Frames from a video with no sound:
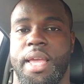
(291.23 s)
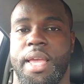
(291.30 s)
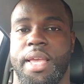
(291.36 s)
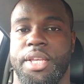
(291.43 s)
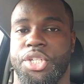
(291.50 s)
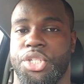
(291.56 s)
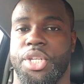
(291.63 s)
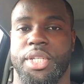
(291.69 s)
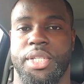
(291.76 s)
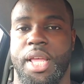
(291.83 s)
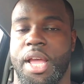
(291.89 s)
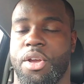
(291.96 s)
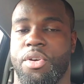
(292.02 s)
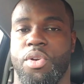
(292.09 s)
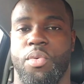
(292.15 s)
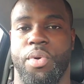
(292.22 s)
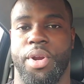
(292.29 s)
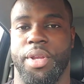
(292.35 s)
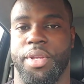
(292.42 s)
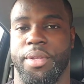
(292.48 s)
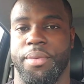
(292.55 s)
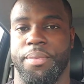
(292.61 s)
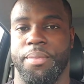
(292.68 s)
it's just not going to work.
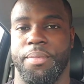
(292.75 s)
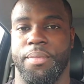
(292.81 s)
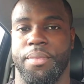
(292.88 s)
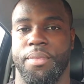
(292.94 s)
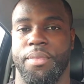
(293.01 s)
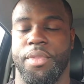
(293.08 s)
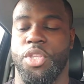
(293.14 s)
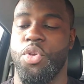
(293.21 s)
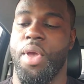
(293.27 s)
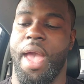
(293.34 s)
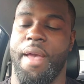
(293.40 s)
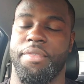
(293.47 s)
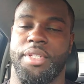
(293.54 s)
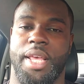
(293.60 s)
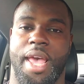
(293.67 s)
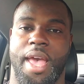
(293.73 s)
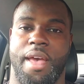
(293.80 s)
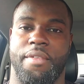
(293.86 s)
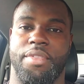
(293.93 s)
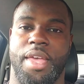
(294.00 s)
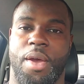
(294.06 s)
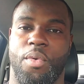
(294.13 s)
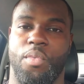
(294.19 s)
You have to
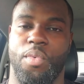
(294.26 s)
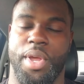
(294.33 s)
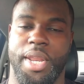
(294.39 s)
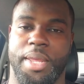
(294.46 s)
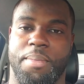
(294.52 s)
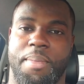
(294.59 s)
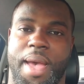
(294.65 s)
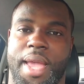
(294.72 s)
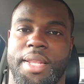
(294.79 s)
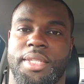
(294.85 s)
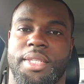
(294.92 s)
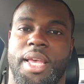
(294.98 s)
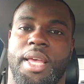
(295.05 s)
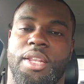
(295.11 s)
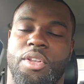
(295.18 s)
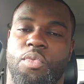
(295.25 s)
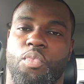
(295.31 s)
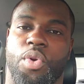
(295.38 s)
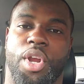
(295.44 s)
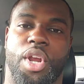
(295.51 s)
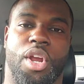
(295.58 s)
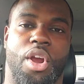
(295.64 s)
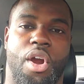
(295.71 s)
have that winning mindset
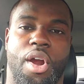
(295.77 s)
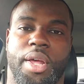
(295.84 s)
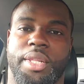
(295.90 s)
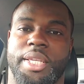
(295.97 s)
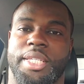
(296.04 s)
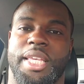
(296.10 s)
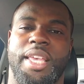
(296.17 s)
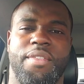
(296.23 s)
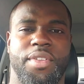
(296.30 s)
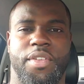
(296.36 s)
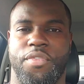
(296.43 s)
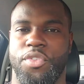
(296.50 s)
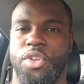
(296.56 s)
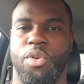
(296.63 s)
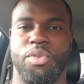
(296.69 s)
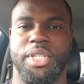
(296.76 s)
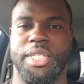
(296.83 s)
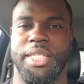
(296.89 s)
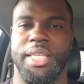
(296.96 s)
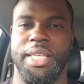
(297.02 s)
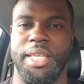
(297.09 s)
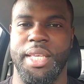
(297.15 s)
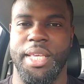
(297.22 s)
regardless. Even if you don't
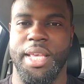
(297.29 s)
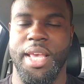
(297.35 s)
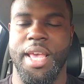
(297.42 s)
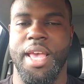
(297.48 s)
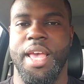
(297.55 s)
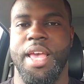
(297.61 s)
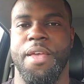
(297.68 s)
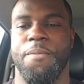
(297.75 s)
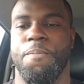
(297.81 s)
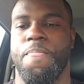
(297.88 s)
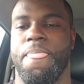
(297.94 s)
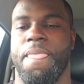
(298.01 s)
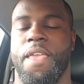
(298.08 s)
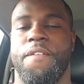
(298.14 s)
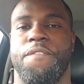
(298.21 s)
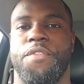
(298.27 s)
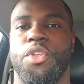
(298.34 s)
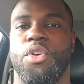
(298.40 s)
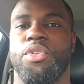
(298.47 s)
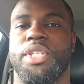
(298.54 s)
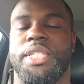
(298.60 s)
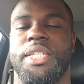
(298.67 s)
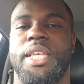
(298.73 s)
see
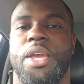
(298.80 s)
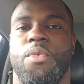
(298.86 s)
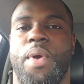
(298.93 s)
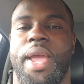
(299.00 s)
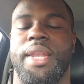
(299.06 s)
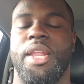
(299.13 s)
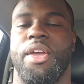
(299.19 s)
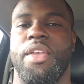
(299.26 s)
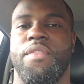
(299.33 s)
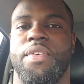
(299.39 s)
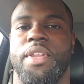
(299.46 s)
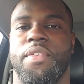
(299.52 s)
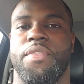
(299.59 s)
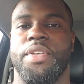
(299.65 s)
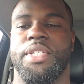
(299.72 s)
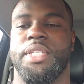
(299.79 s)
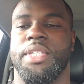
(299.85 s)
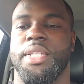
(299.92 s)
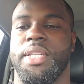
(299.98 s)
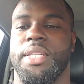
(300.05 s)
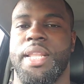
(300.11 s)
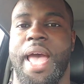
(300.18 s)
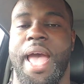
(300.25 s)
it right now, even if it's
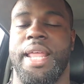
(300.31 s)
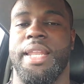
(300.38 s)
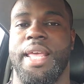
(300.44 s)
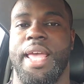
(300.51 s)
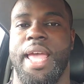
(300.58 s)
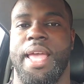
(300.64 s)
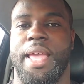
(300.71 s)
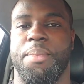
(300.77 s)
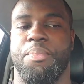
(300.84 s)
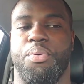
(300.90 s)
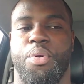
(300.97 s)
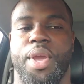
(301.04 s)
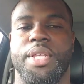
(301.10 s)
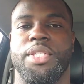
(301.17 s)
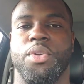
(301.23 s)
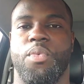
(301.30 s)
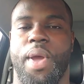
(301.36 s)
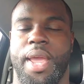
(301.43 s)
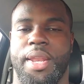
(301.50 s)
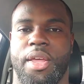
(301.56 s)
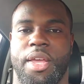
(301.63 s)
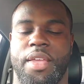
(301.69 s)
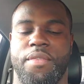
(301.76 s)
not present
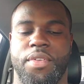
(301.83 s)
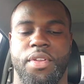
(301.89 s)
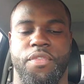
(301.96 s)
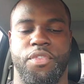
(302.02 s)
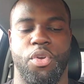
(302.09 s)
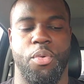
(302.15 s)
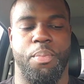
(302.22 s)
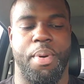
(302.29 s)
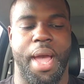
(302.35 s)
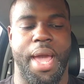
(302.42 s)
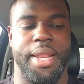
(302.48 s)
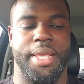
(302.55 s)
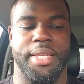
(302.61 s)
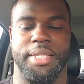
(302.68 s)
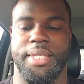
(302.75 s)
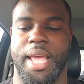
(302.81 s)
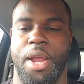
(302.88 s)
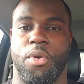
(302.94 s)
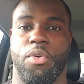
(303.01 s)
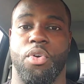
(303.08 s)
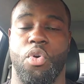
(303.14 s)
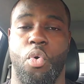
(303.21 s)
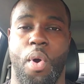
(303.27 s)
right now, even if your body is not
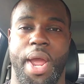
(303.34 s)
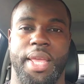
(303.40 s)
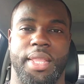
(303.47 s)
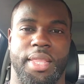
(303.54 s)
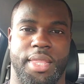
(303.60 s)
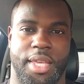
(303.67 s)
quite